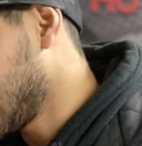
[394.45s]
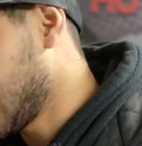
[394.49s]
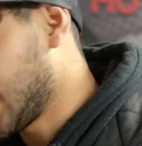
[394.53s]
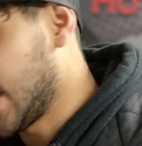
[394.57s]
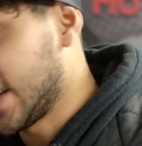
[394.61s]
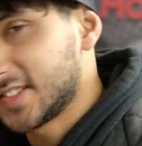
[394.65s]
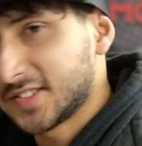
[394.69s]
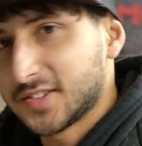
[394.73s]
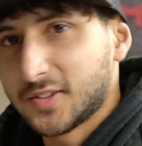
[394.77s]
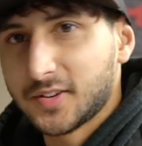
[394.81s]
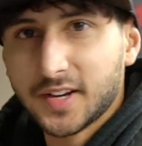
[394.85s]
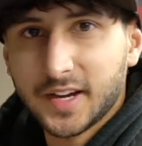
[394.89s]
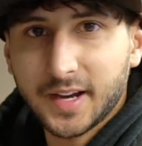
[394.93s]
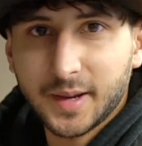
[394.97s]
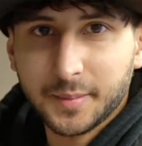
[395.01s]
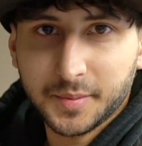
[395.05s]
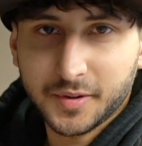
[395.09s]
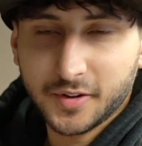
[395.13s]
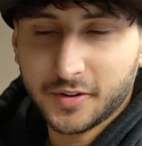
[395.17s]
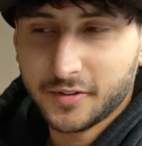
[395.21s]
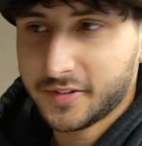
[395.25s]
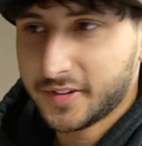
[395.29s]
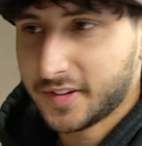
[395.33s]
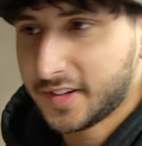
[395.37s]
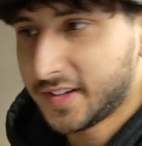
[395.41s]
Things don't happen
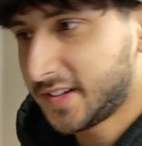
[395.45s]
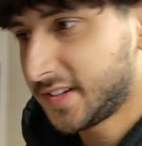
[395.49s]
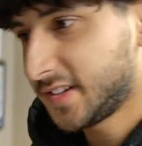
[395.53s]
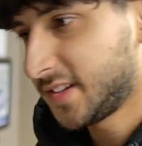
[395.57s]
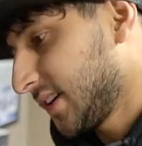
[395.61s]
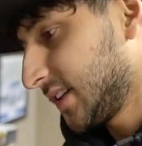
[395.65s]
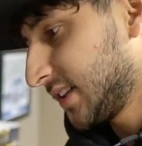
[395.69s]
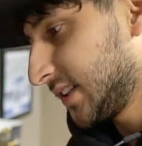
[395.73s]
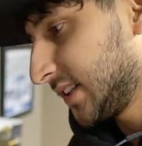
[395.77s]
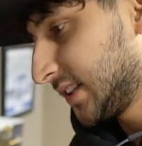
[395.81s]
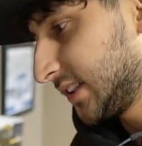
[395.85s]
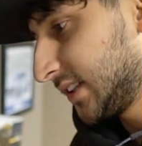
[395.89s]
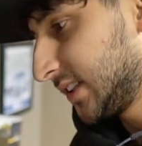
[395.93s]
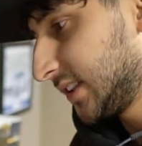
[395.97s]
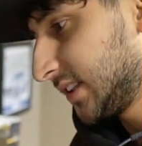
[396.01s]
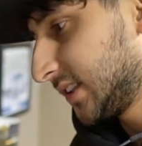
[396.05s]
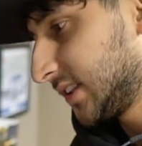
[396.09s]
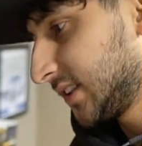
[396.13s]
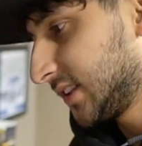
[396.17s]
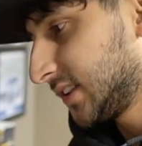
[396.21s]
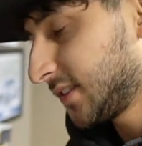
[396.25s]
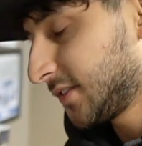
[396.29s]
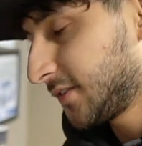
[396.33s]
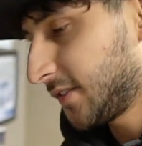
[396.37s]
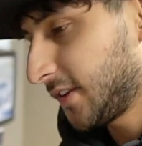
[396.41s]
overnight.
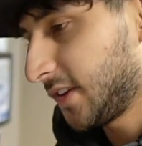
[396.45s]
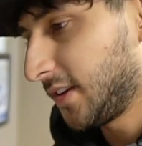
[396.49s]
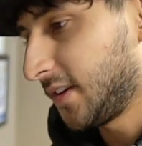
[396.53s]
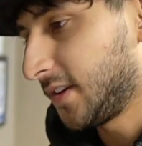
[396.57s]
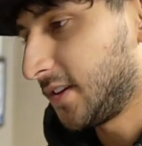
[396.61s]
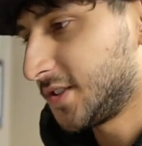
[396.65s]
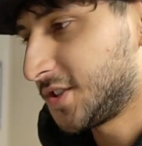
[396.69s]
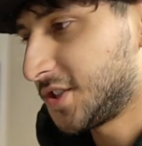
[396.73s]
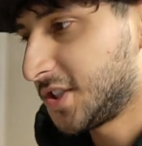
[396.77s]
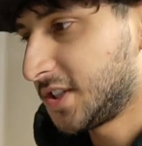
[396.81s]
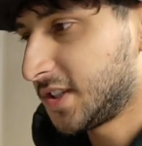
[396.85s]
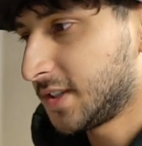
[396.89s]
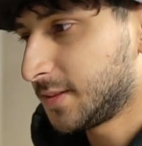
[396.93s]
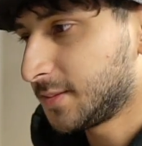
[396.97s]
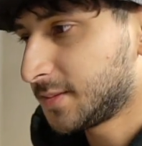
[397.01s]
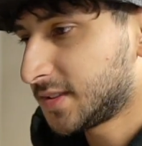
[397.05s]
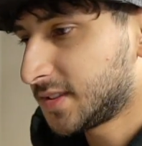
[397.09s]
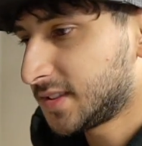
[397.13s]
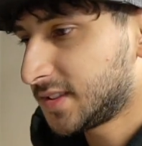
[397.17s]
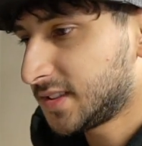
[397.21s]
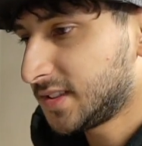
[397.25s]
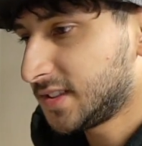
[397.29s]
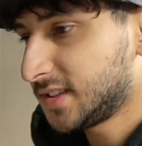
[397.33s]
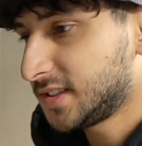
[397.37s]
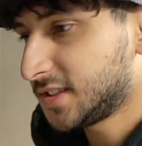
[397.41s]
For the
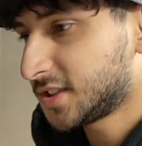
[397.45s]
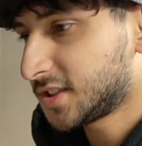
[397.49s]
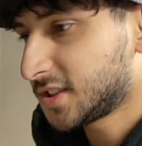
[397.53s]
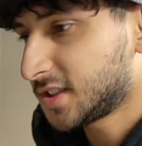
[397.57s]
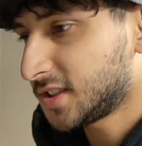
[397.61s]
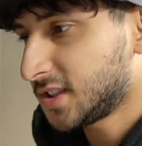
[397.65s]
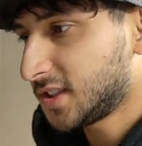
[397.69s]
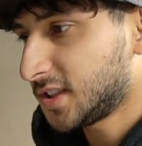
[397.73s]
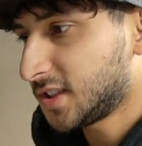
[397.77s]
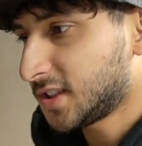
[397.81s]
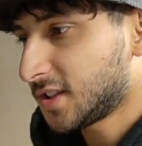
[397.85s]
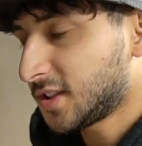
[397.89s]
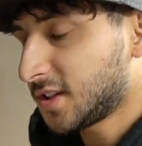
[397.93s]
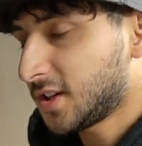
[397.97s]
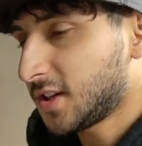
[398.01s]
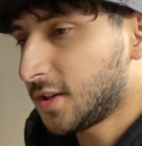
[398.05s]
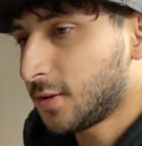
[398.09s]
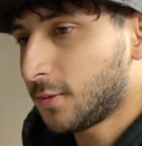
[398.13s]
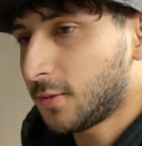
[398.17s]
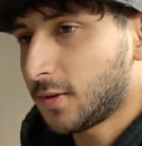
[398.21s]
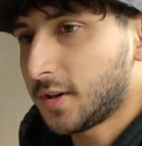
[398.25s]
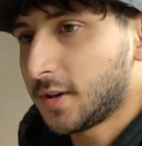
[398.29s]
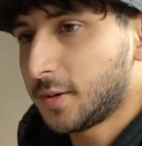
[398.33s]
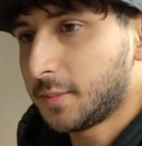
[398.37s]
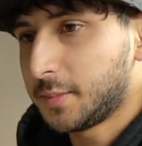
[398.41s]
GMC truck,
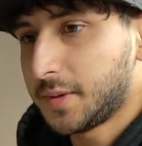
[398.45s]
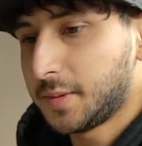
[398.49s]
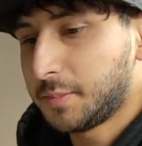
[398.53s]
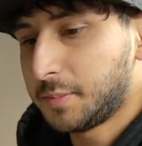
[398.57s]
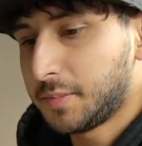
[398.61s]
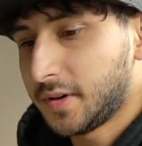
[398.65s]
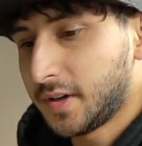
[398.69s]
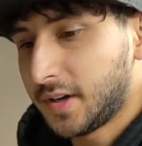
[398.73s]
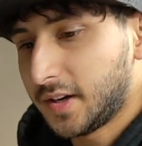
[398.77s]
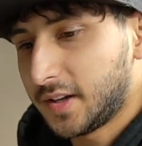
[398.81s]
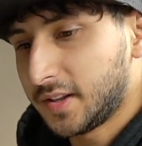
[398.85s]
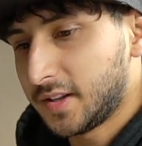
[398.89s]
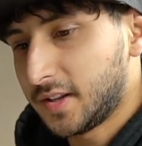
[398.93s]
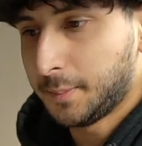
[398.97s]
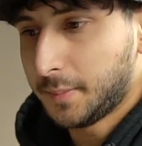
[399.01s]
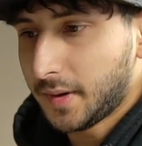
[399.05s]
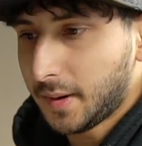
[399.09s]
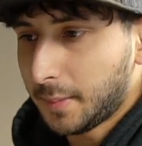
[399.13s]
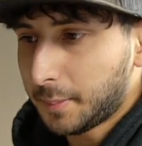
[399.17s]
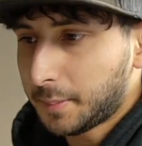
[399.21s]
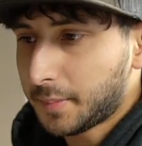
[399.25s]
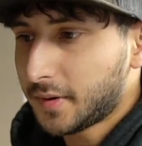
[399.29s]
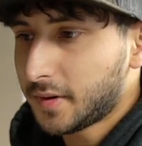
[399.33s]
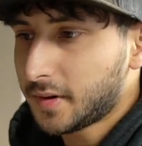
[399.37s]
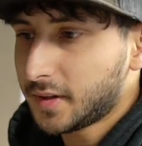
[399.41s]
we're gonna be putting the
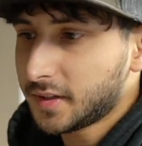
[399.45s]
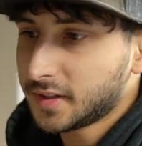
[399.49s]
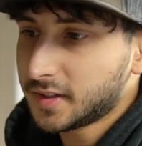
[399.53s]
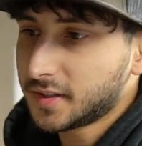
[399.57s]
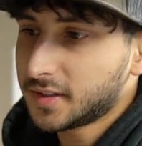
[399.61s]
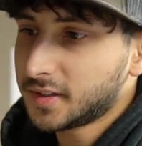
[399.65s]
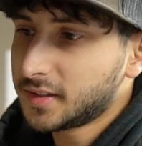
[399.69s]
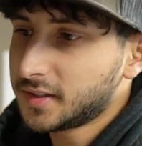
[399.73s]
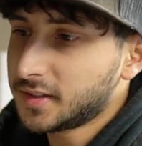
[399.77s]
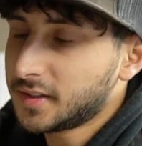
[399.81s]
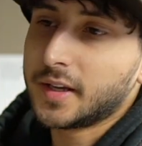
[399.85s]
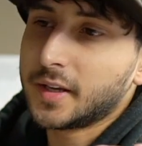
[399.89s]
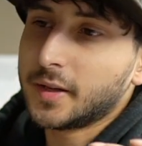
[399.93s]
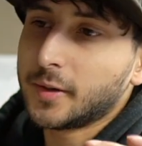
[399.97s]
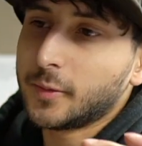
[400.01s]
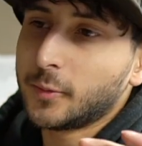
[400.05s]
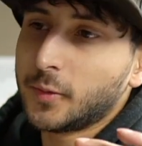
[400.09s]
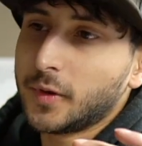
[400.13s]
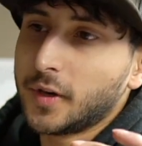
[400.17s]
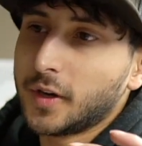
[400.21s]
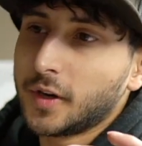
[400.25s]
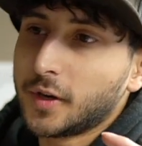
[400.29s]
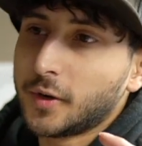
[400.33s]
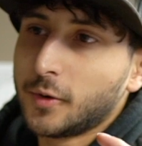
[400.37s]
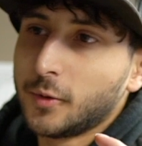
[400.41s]
bumper on there, and
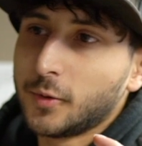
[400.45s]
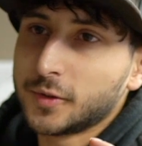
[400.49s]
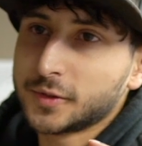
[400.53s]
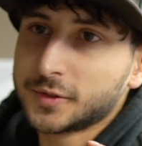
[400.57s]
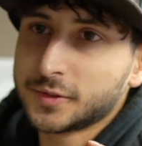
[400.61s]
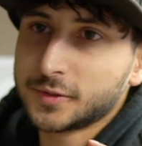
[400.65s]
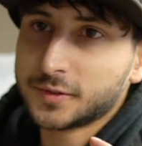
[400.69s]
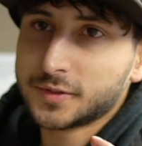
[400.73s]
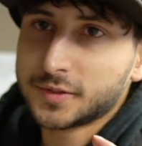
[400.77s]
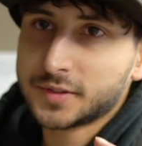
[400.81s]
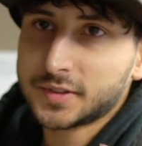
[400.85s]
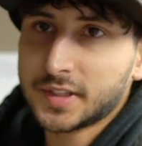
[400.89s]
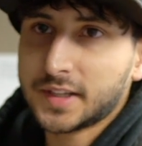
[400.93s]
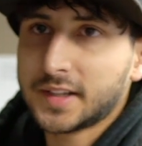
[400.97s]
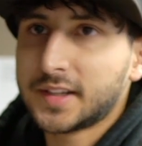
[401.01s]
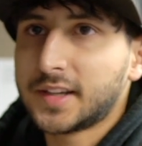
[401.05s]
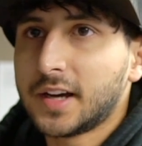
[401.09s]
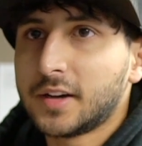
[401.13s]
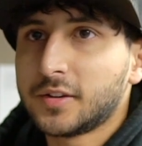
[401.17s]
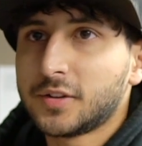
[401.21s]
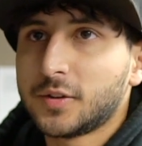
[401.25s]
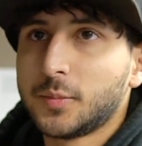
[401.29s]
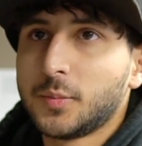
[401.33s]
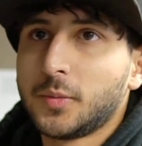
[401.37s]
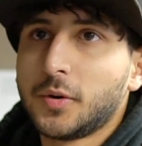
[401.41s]
we are going to take
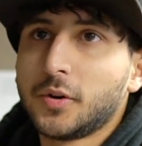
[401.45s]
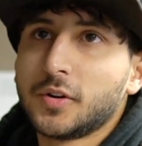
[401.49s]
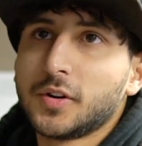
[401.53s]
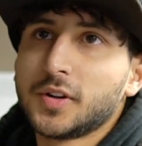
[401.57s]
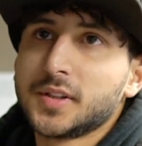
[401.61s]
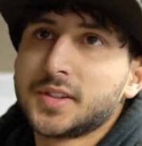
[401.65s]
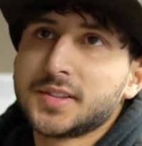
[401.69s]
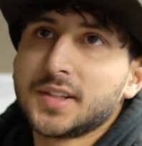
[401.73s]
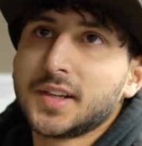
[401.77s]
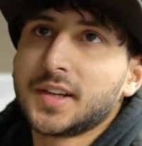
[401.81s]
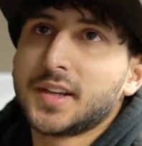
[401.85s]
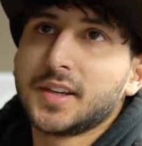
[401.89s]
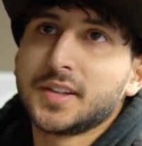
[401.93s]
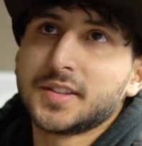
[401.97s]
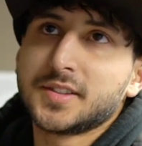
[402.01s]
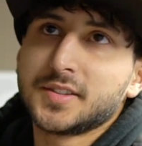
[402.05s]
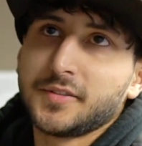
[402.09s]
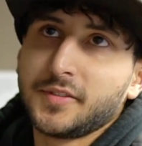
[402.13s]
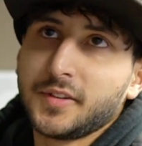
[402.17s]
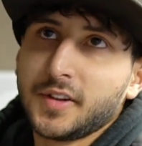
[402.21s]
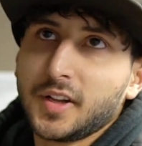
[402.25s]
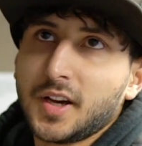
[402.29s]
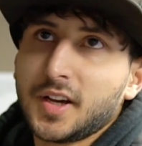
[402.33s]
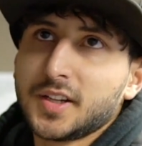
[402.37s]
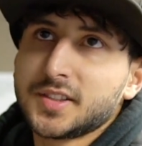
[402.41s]
out the motor, take it to
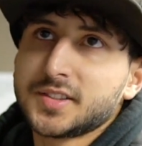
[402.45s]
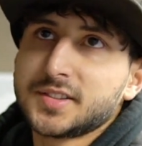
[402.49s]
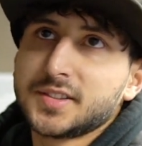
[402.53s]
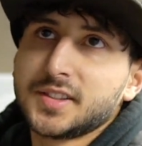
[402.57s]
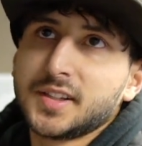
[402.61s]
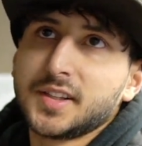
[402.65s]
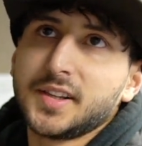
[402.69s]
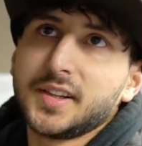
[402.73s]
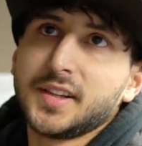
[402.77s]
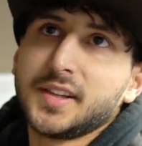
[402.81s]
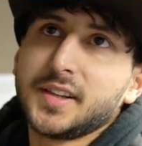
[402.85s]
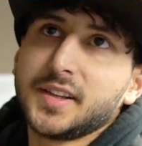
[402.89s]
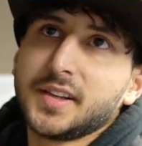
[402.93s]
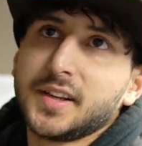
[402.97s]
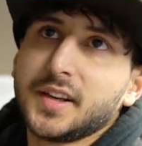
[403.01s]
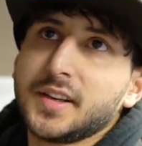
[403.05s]
Velocity.